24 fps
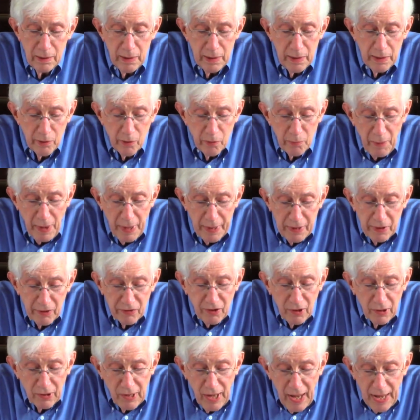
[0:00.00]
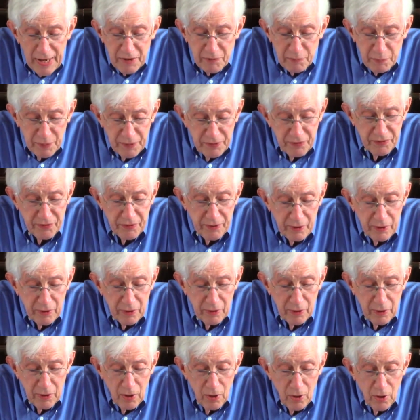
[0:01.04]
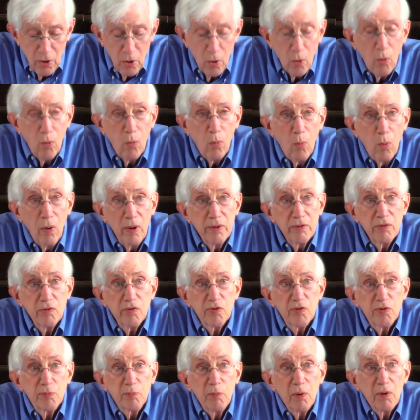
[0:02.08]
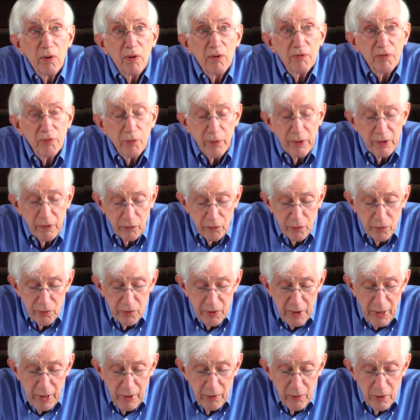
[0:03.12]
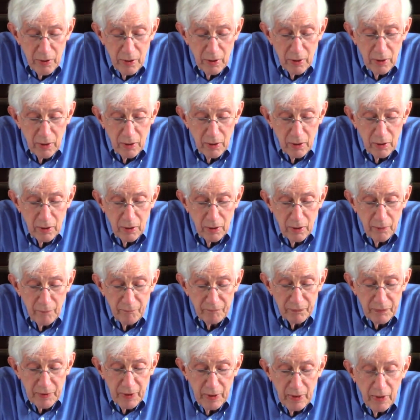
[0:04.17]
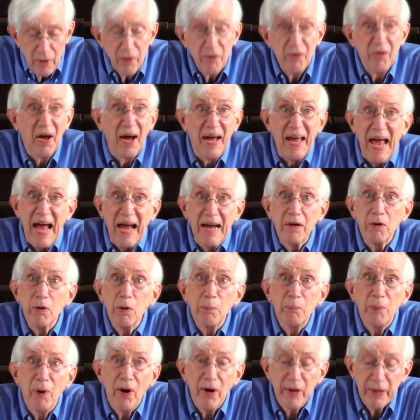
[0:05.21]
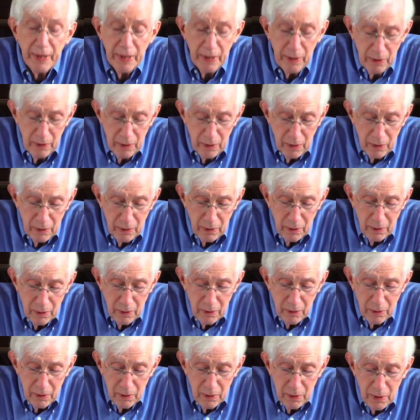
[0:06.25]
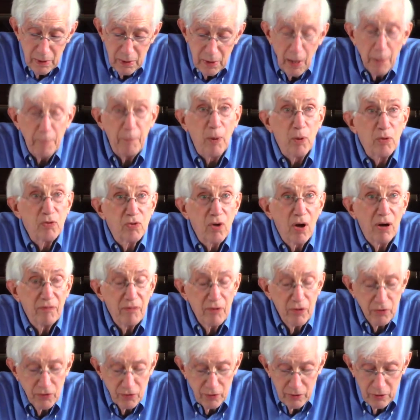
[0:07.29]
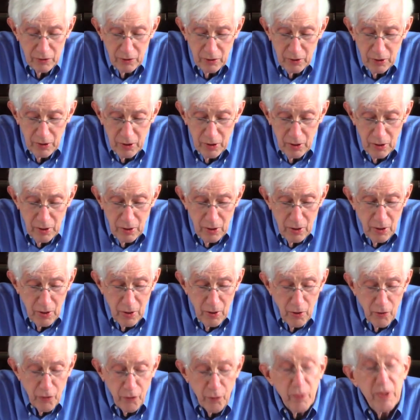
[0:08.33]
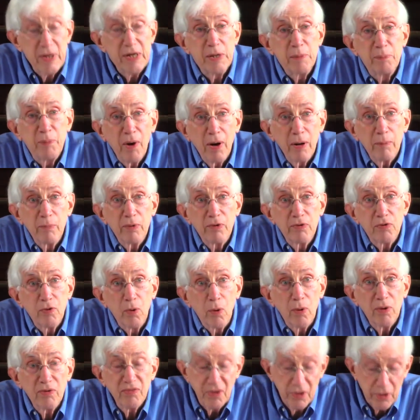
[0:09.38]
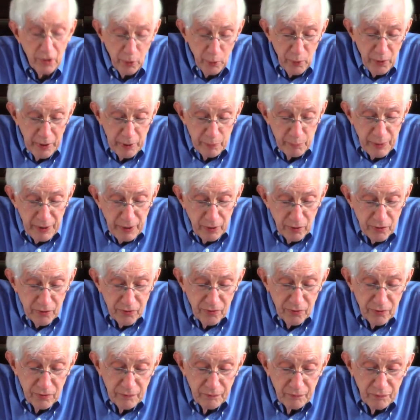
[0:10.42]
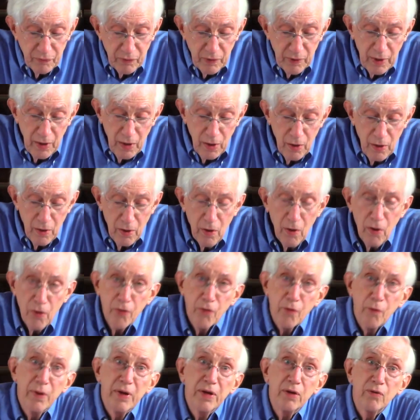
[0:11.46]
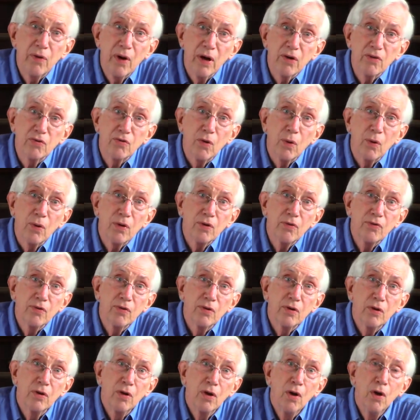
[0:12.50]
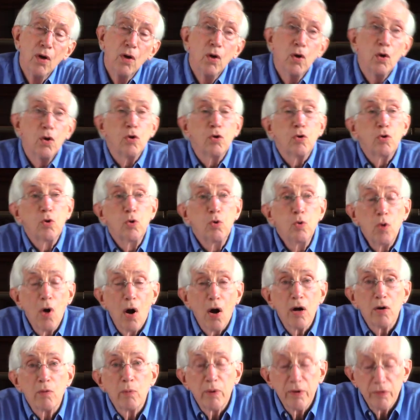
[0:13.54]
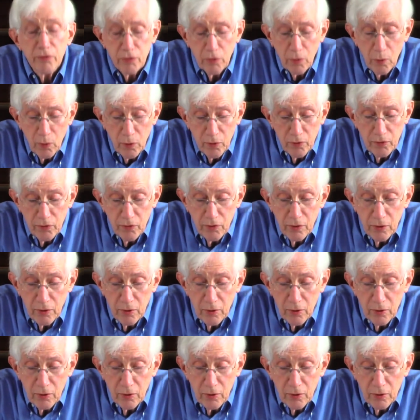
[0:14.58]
It reminded us a lot of Princeton. One small street through town, diagonal parking, a post office, 3 department stores, including a Belk's, 3 drugstores, 2 hardware stores,